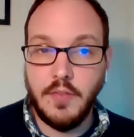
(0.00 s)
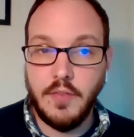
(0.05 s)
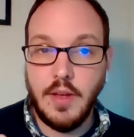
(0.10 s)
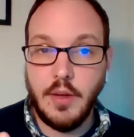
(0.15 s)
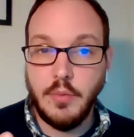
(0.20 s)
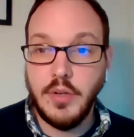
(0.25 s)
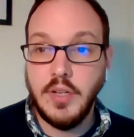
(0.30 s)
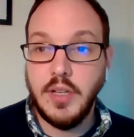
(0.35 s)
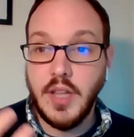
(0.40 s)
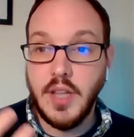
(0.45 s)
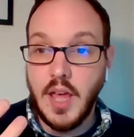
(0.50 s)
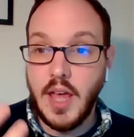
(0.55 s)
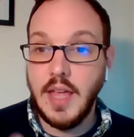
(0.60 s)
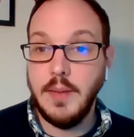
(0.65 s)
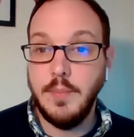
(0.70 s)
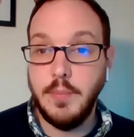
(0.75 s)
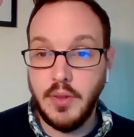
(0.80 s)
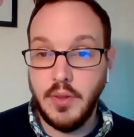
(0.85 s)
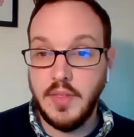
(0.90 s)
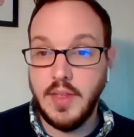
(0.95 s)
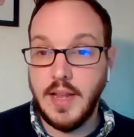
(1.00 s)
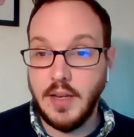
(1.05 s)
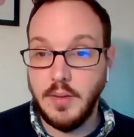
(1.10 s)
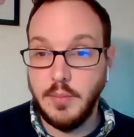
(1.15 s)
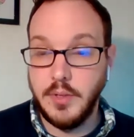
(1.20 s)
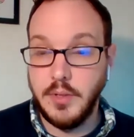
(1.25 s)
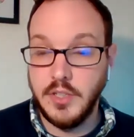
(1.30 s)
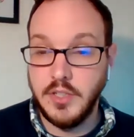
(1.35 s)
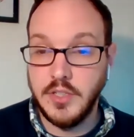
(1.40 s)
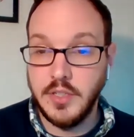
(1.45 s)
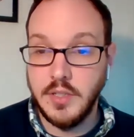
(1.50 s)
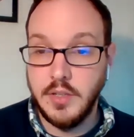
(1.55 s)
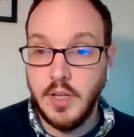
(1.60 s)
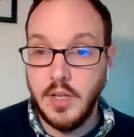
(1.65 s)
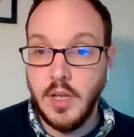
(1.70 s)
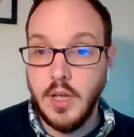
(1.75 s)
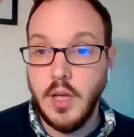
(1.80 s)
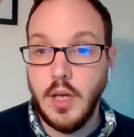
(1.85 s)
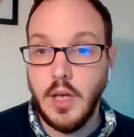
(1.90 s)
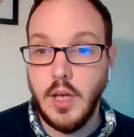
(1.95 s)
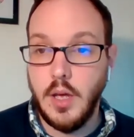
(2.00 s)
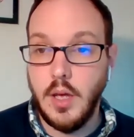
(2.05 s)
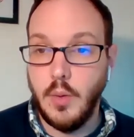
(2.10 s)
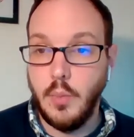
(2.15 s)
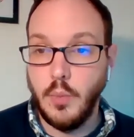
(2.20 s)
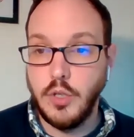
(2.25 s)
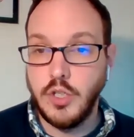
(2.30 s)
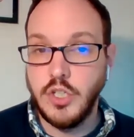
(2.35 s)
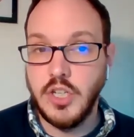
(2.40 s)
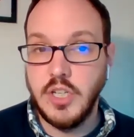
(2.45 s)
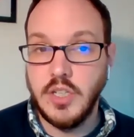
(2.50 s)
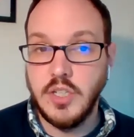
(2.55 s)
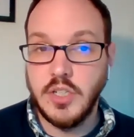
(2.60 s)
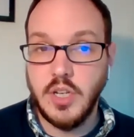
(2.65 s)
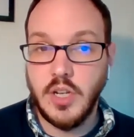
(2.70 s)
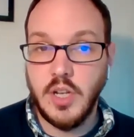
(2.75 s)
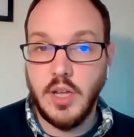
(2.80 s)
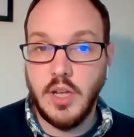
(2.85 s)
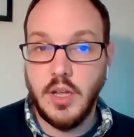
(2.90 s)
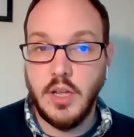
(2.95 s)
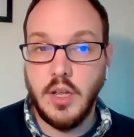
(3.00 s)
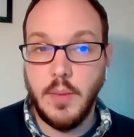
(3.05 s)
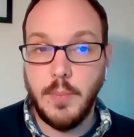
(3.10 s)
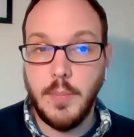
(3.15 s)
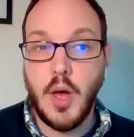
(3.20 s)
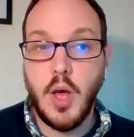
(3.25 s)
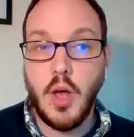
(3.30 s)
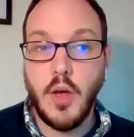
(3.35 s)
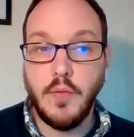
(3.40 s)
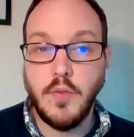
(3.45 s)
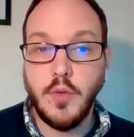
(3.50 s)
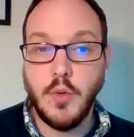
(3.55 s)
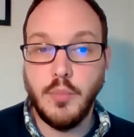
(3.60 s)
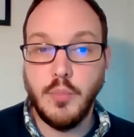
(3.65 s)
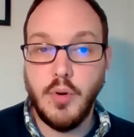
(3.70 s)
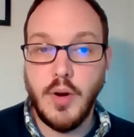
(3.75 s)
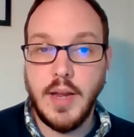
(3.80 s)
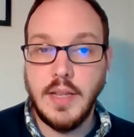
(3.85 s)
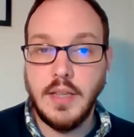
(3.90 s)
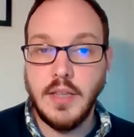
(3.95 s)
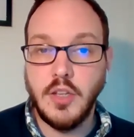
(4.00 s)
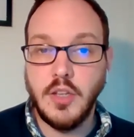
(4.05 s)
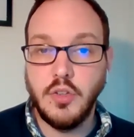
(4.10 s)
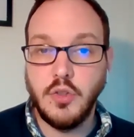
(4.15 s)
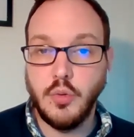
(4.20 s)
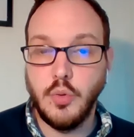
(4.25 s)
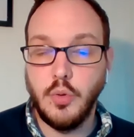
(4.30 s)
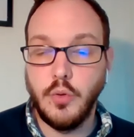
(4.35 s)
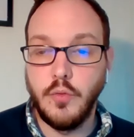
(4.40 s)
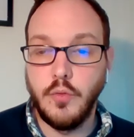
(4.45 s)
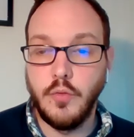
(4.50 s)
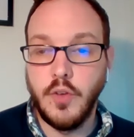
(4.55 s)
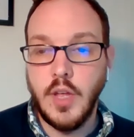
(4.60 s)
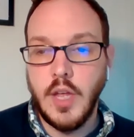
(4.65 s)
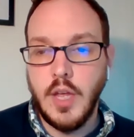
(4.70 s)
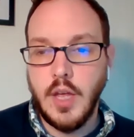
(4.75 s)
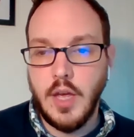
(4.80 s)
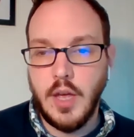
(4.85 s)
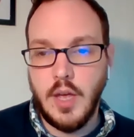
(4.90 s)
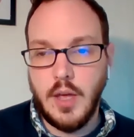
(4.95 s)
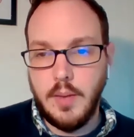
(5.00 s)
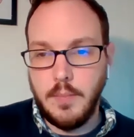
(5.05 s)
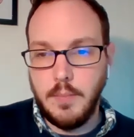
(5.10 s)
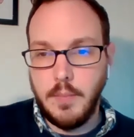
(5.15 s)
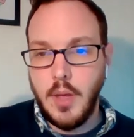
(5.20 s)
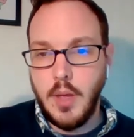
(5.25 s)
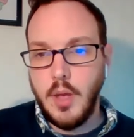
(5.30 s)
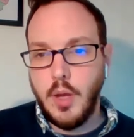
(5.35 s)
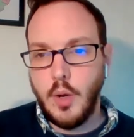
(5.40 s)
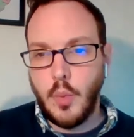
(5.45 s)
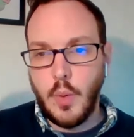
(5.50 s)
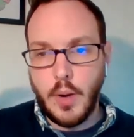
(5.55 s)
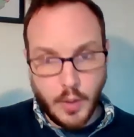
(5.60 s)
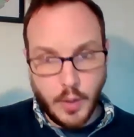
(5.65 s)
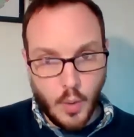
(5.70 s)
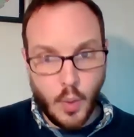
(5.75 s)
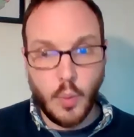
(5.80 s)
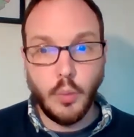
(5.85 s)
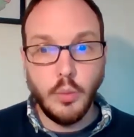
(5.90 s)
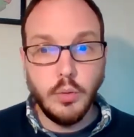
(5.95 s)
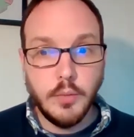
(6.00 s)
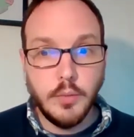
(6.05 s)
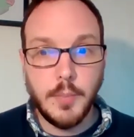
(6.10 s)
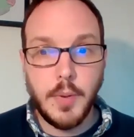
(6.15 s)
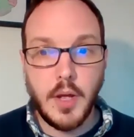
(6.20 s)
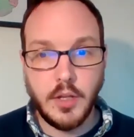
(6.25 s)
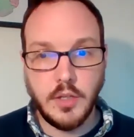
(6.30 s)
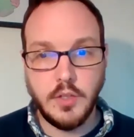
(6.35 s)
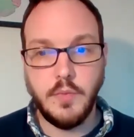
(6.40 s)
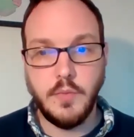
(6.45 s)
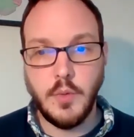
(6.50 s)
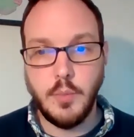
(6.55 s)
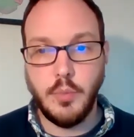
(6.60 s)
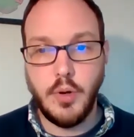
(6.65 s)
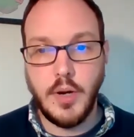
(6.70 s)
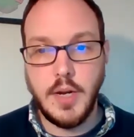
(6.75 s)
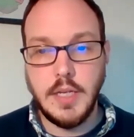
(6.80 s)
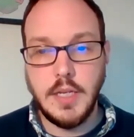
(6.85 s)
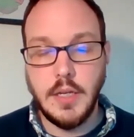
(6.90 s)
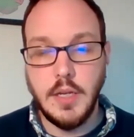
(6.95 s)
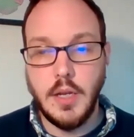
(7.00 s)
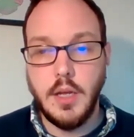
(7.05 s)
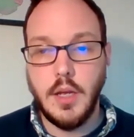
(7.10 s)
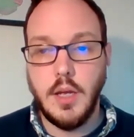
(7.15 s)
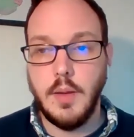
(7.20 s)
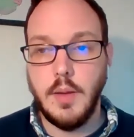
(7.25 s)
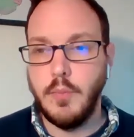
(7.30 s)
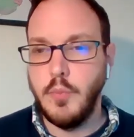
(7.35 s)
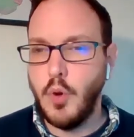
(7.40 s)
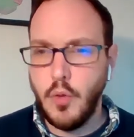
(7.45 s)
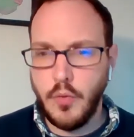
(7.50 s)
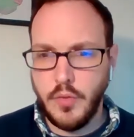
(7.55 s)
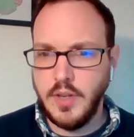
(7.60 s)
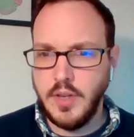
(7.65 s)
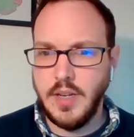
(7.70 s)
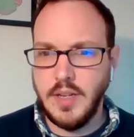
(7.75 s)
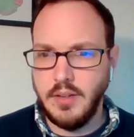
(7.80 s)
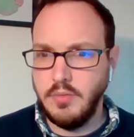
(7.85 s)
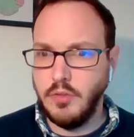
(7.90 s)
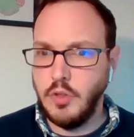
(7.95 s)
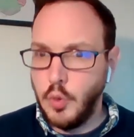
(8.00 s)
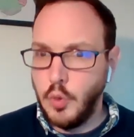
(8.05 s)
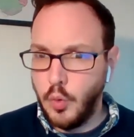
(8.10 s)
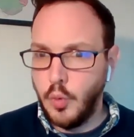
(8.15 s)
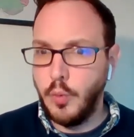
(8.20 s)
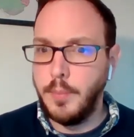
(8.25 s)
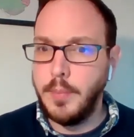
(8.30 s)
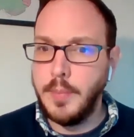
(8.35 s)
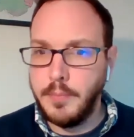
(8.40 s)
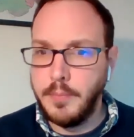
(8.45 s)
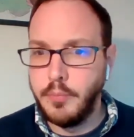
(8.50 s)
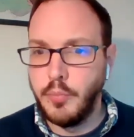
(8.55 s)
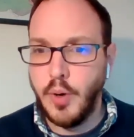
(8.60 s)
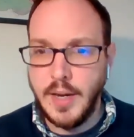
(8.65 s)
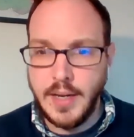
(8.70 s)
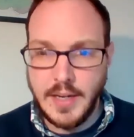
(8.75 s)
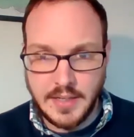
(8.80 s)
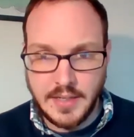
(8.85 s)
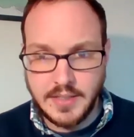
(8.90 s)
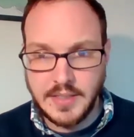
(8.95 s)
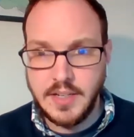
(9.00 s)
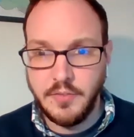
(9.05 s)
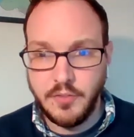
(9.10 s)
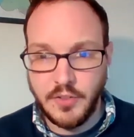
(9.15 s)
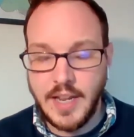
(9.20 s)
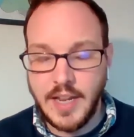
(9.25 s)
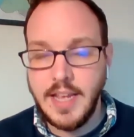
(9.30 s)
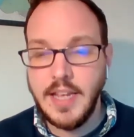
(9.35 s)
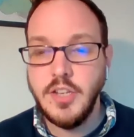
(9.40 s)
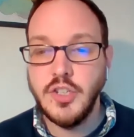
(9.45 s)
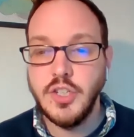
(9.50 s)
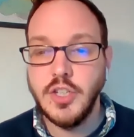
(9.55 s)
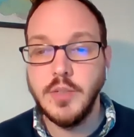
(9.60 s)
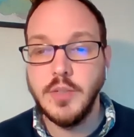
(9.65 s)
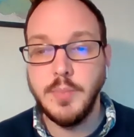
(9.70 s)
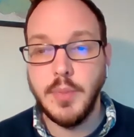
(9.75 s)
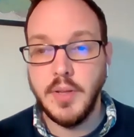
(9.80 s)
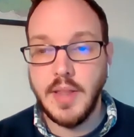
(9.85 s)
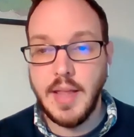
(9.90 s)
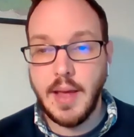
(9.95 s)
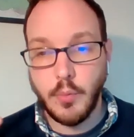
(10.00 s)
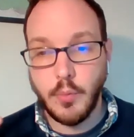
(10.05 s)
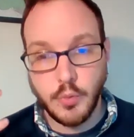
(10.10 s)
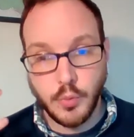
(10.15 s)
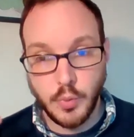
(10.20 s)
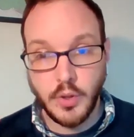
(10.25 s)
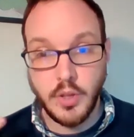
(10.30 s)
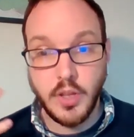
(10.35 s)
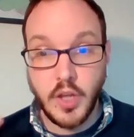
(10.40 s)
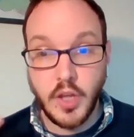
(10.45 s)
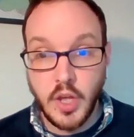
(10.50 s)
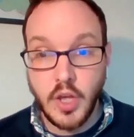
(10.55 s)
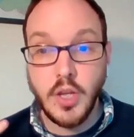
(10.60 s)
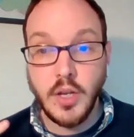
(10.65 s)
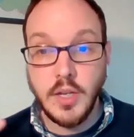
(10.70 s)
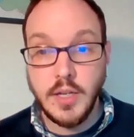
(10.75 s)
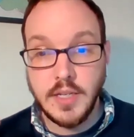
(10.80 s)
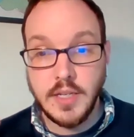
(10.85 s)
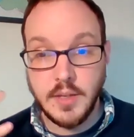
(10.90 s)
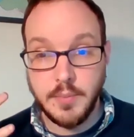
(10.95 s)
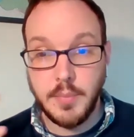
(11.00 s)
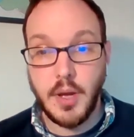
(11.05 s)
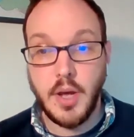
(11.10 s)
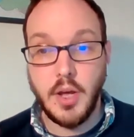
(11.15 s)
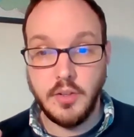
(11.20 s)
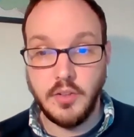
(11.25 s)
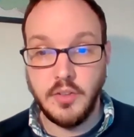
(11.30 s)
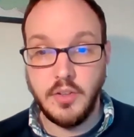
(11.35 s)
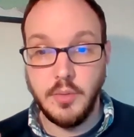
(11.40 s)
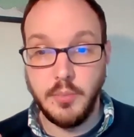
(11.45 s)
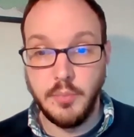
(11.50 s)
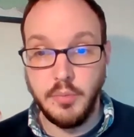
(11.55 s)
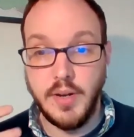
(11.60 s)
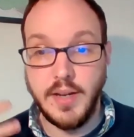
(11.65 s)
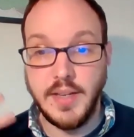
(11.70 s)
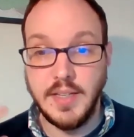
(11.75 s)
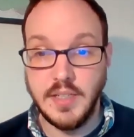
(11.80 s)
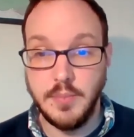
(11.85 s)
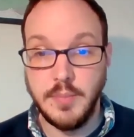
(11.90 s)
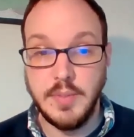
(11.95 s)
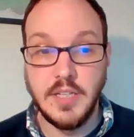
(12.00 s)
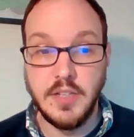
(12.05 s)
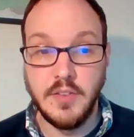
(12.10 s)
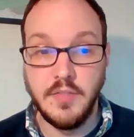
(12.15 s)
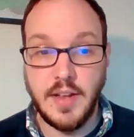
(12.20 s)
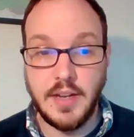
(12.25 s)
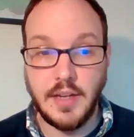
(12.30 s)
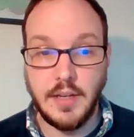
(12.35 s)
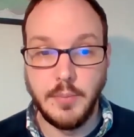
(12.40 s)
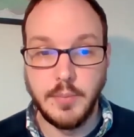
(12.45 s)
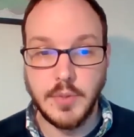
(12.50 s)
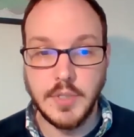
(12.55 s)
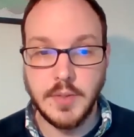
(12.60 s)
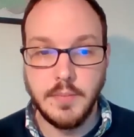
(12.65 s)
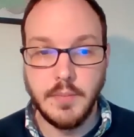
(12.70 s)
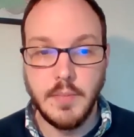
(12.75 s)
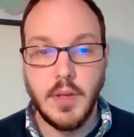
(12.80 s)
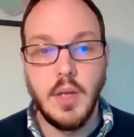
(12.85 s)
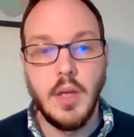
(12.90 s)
found in the hypothalamus, which is a part of your brain that's sort of quite an old part of your brain. Not that your brain has different ages, but that was one of the earlier parts of the brain to be developed.